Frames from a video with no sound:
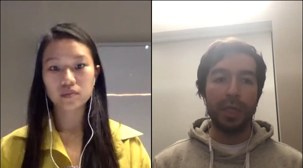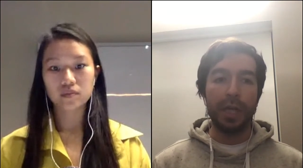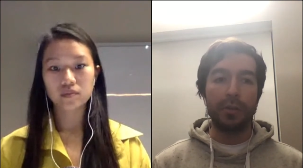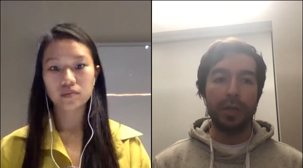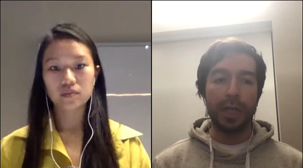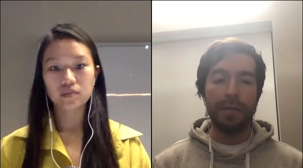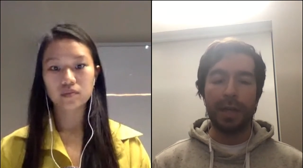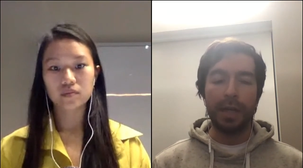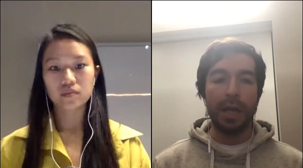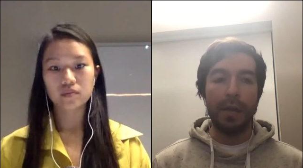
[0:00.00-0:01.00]
Speaker 1: already have
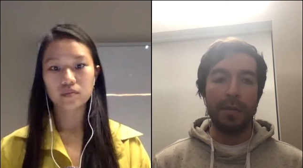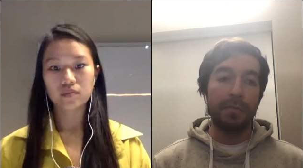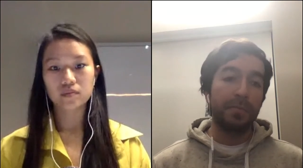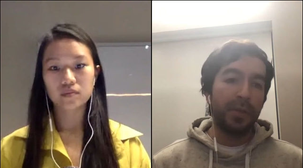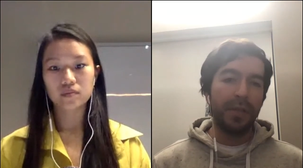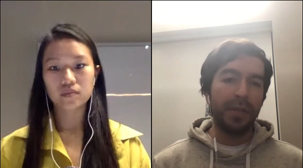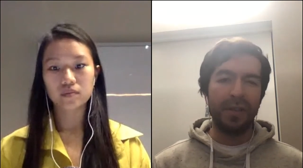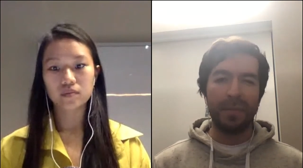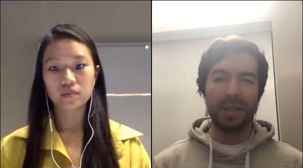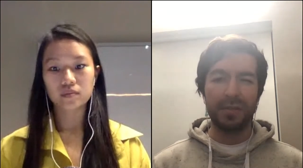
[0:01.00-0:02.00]
a, a, pretty fair
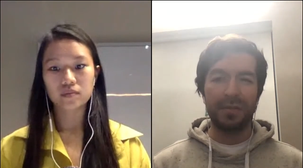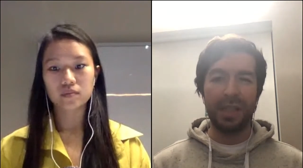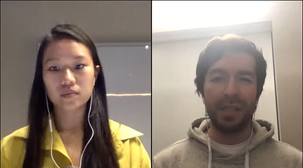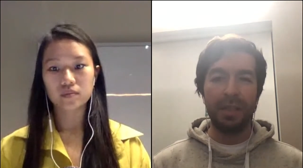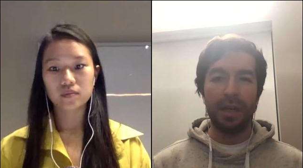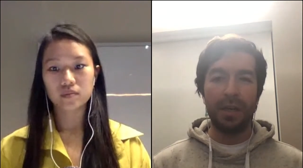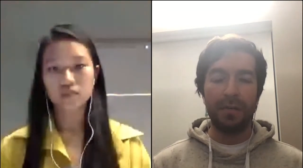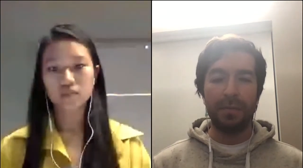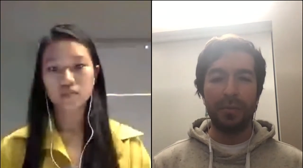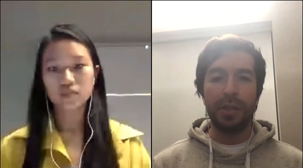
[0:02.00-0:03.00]
amount of, uh,
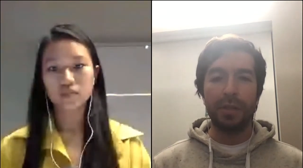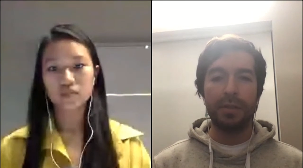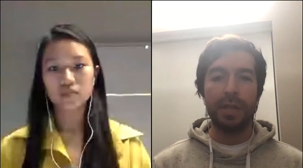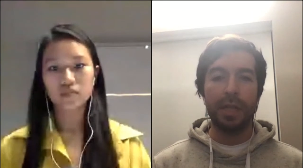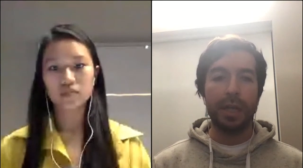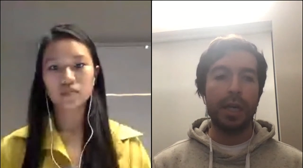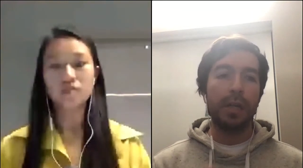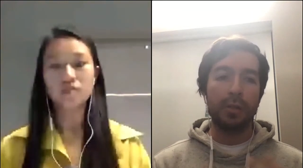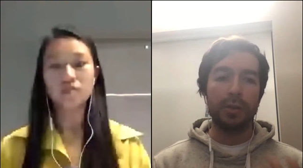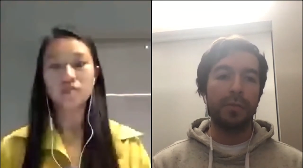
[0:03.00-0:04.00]
of projects that are
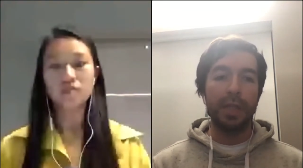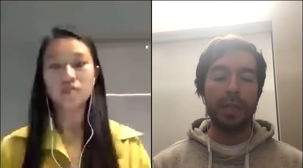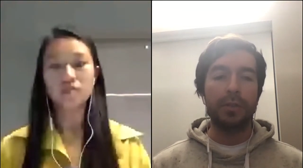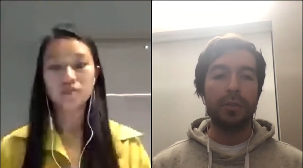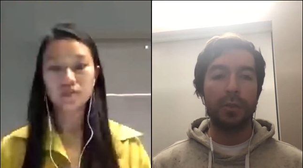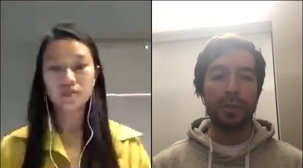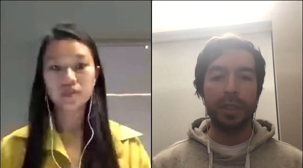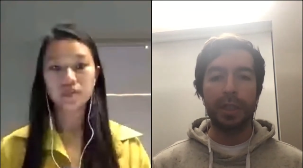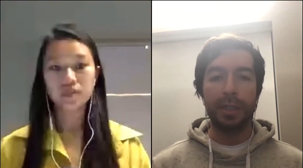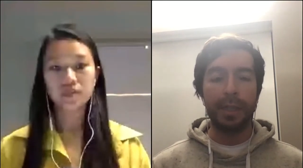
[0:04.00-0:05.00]
like going to be like supporting
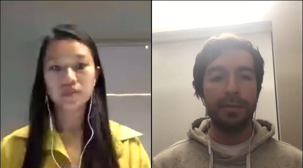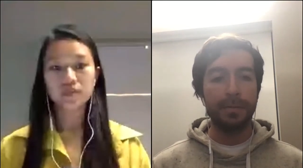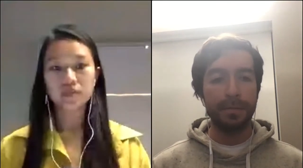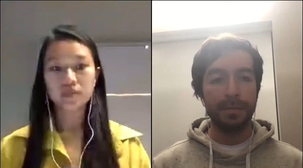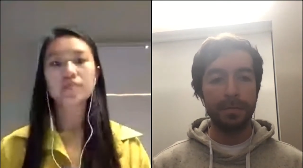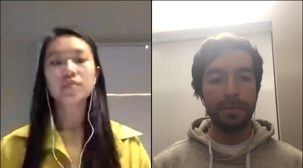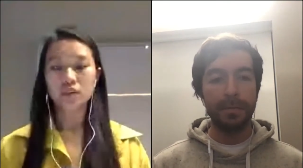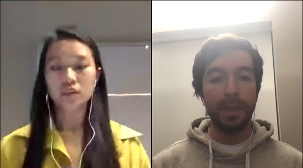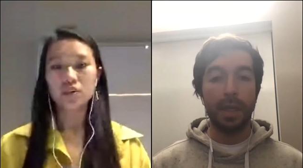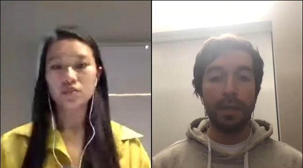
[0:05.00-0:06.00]
Cardano.
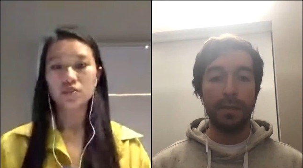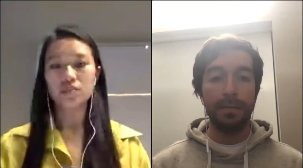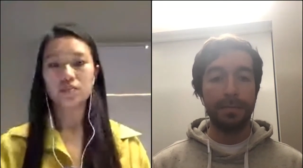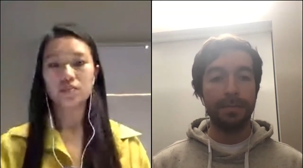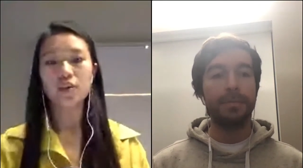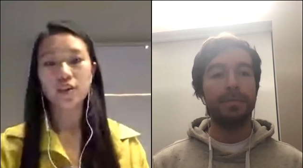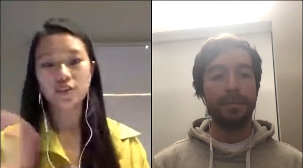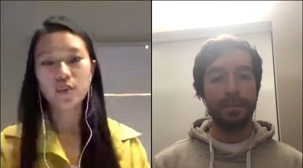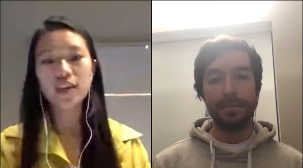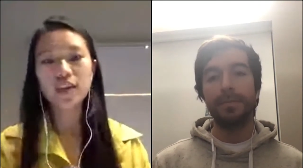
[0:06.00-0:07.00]
Speaker 2: Awesome.
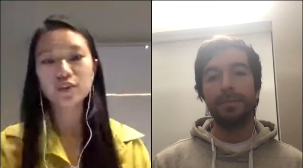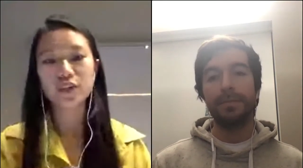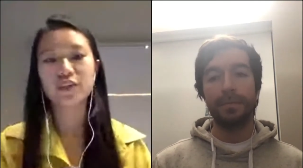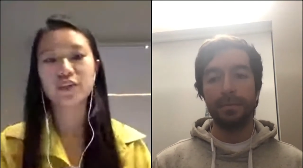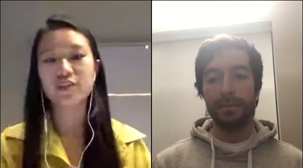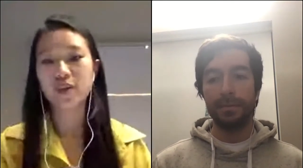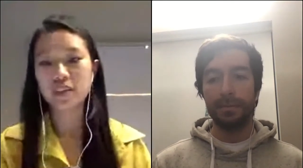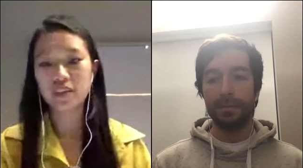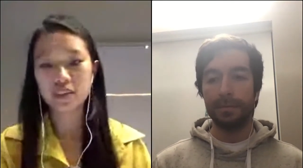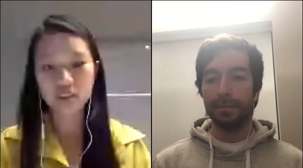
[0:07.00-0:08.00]
Okay, so one last question
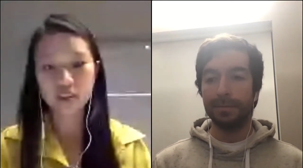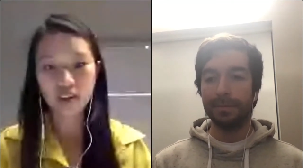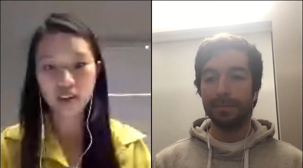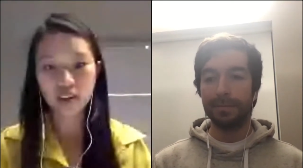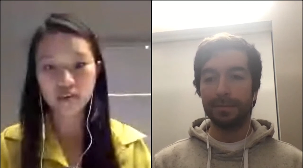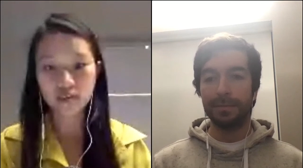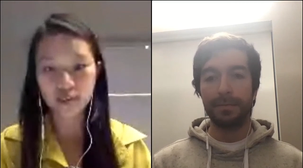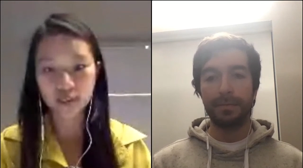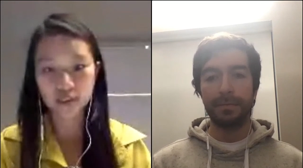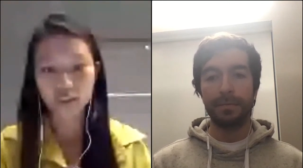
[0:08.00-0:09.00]
by
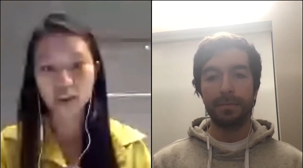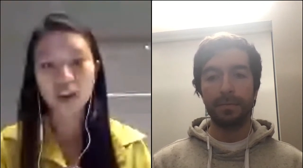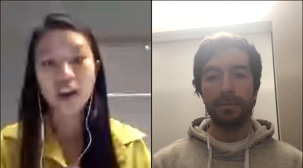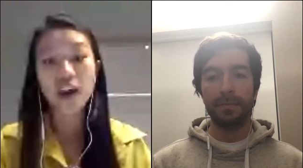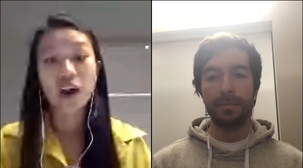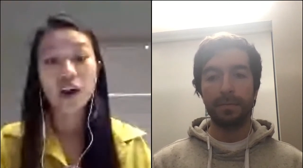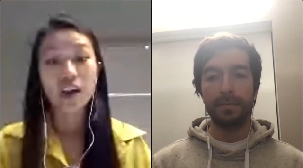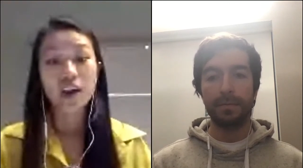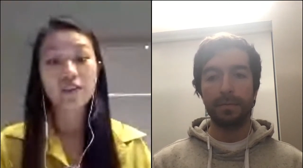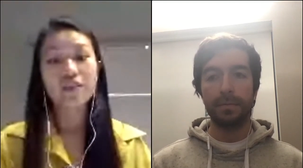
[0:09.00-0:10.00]
um, the person here.
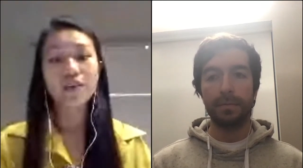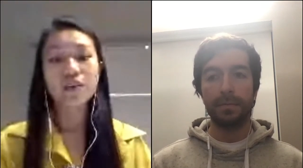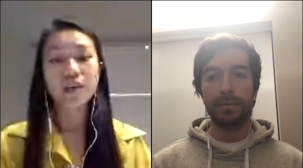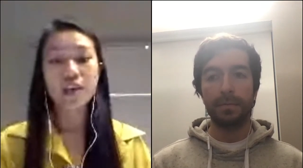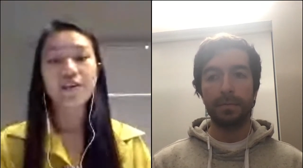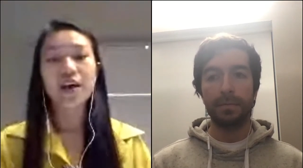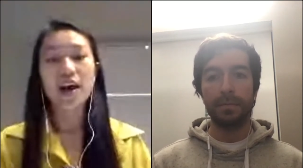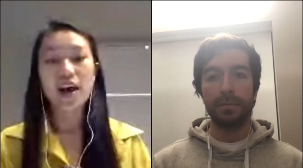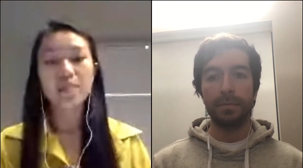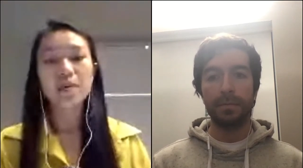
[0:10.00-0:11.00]
If I if
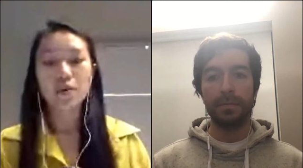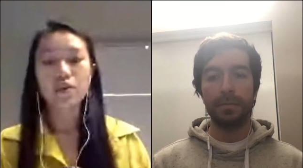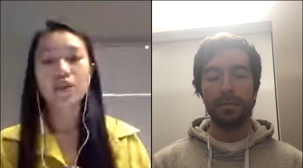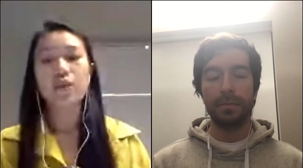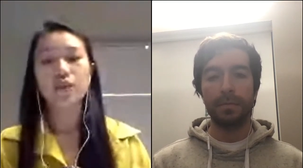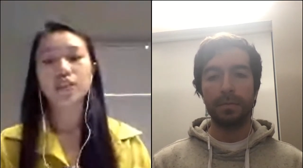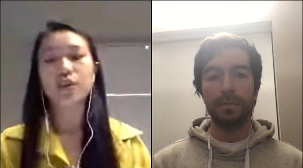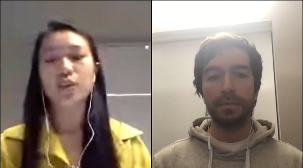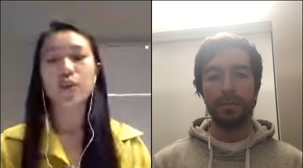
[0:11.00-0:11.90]
I am a project wanting to